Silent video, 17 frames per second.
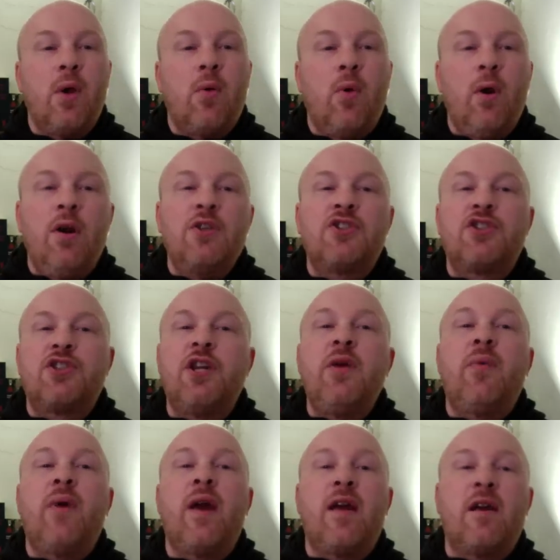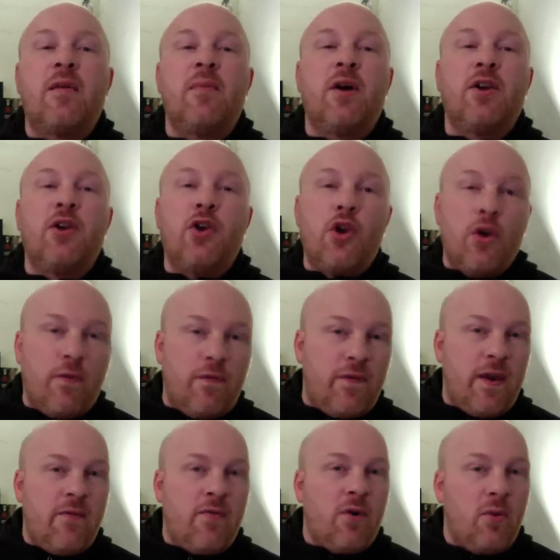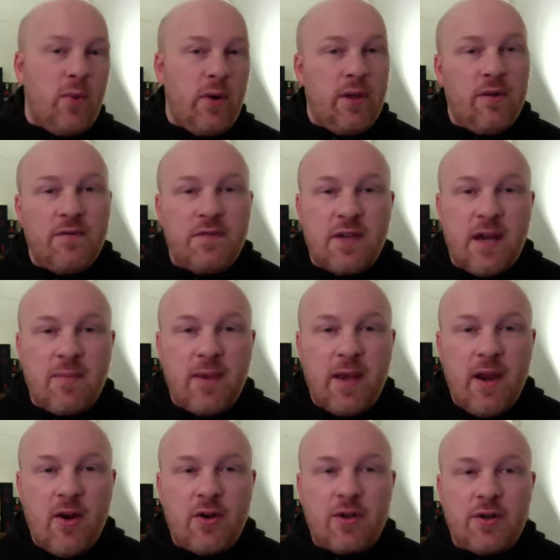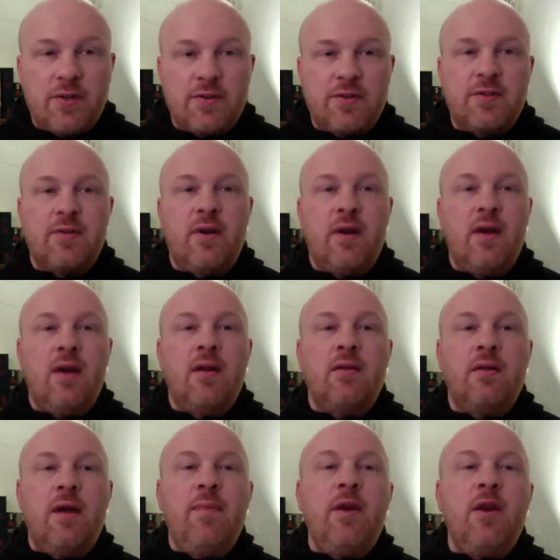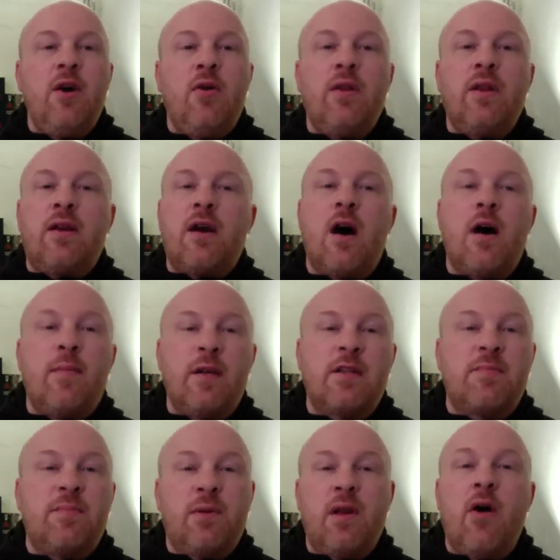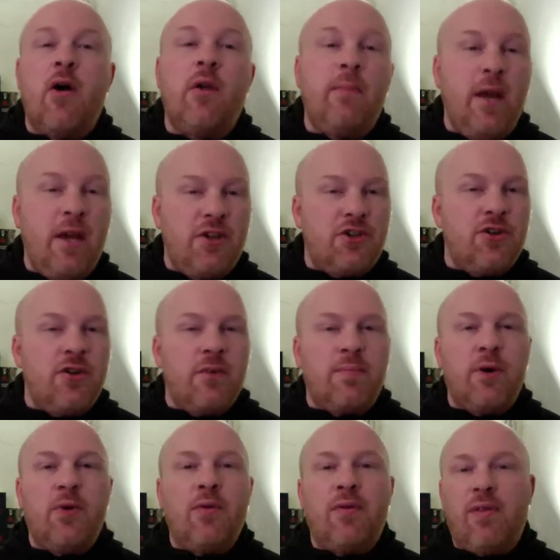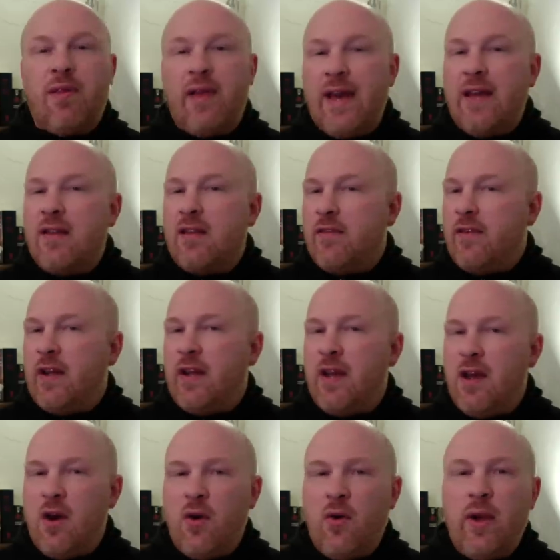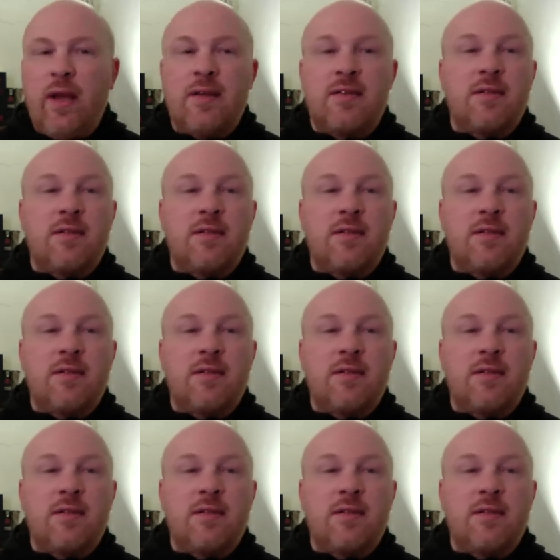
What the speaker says: Where does she rank among your favorite Wheel of Time characters? Let me know in the comments below and make sure to both like the video and